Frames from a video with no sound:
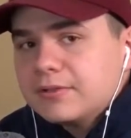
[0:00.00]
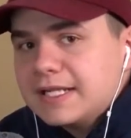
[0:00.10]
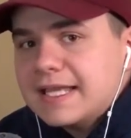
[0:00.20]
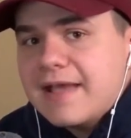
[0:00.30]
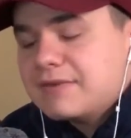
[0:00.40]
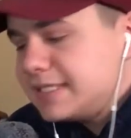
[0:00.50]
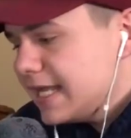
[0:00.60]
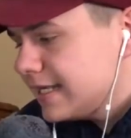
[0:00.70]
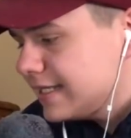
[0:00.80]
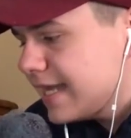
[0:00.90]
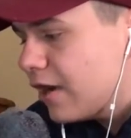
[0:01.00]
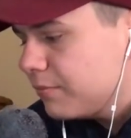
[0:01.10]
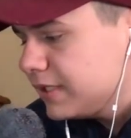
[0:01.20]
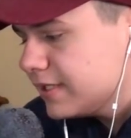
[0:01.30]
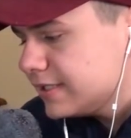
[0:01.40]
Like, they haven't taken it
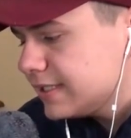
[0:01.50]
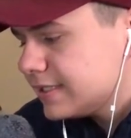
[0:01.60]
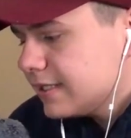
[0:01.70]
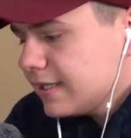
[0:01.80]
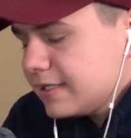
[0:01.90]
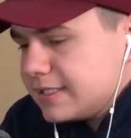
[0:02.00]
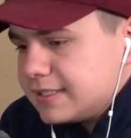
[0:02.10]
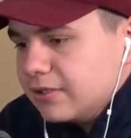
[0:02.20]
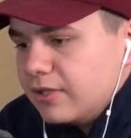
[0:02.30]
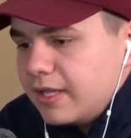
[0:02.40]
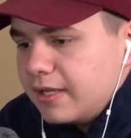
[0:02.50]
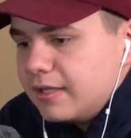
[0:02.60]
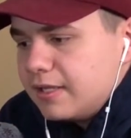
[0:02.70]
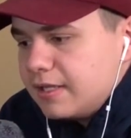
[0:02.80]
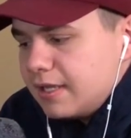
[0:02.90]
down because it's still,
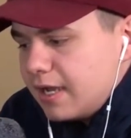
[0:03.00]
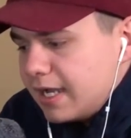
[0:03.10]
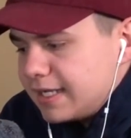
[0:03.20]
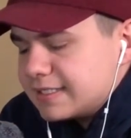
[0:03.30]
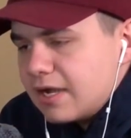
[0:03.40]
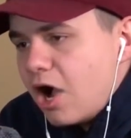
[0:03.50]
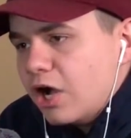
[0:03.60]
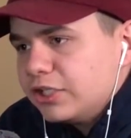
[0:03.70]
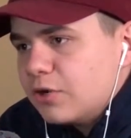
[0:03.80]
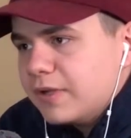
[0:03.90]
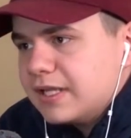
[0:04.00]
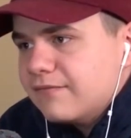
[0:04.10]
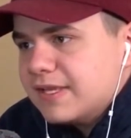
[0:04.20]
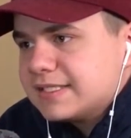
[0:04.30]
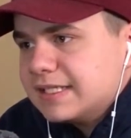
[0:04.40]
I guess, an ongoing
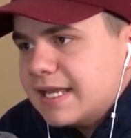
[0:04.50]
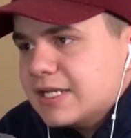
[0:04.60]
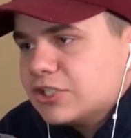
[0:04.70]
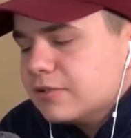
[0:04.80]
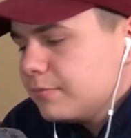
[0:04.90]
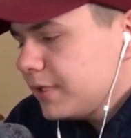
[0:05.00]
investigation.